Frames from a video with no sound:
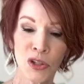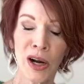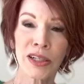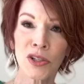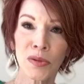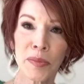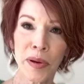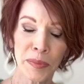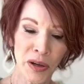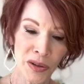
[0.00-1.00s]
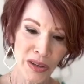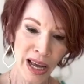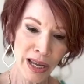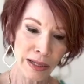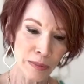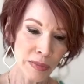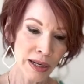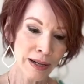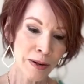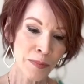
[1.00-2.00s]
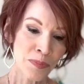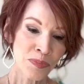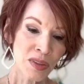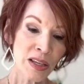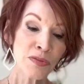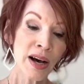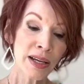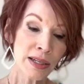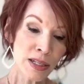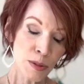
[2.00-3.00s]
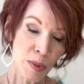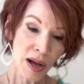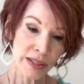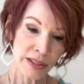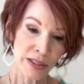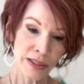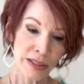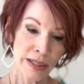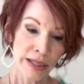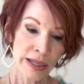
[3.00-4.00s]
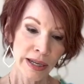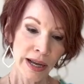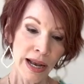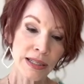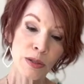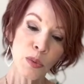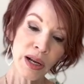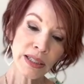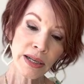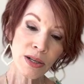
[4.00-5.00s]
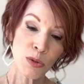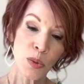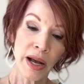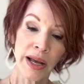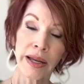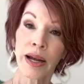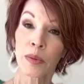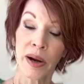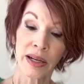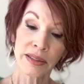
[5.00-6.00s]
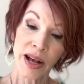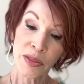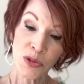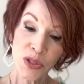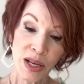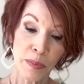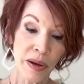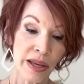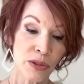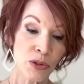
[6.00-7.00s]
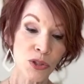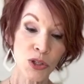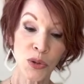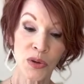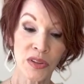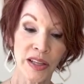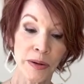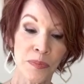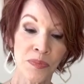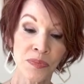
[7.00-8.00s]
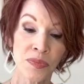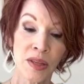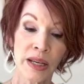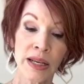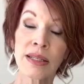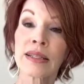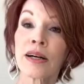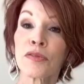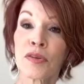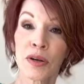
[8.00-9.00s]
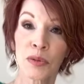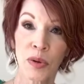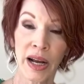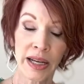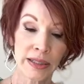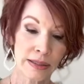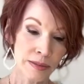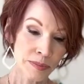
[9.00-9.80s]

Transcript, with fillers: trying to remember her name. He finally spotted her. As he wended his way around other sunbathers toward them, his cell phone rang